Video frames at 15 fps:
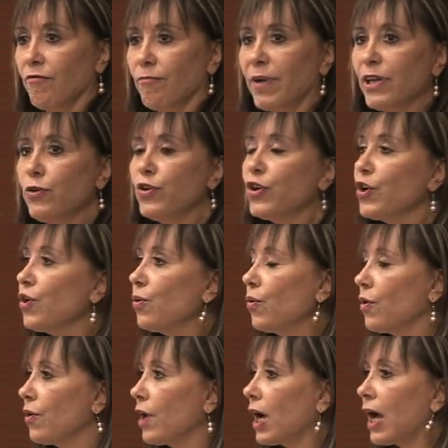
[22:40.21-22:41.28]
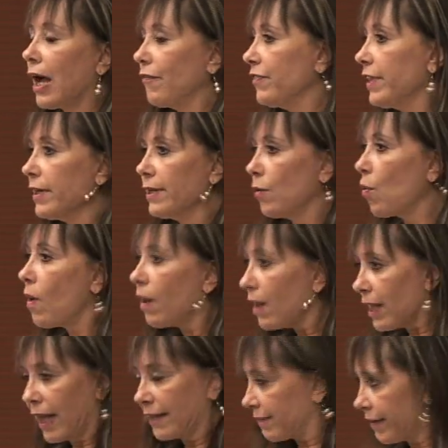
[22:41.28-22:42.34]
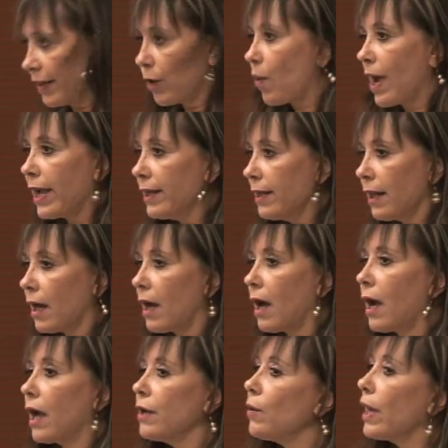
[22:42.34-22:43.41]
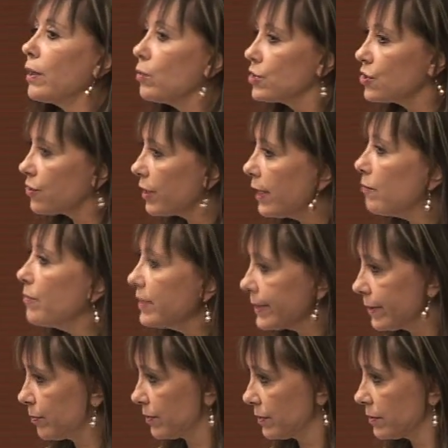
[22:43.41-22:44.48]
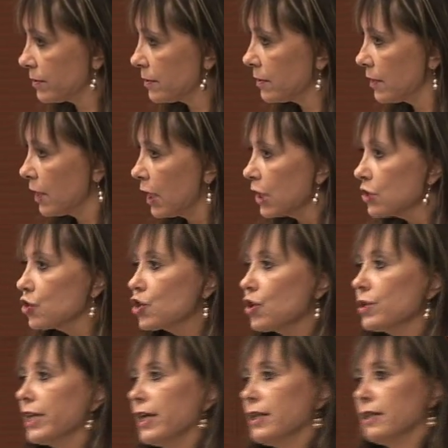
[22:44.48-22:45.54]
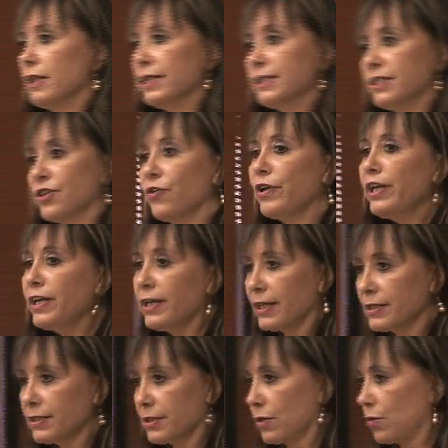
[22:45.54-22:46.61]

But you know, after a while, after a while I, I was really invisible. So the, the syringes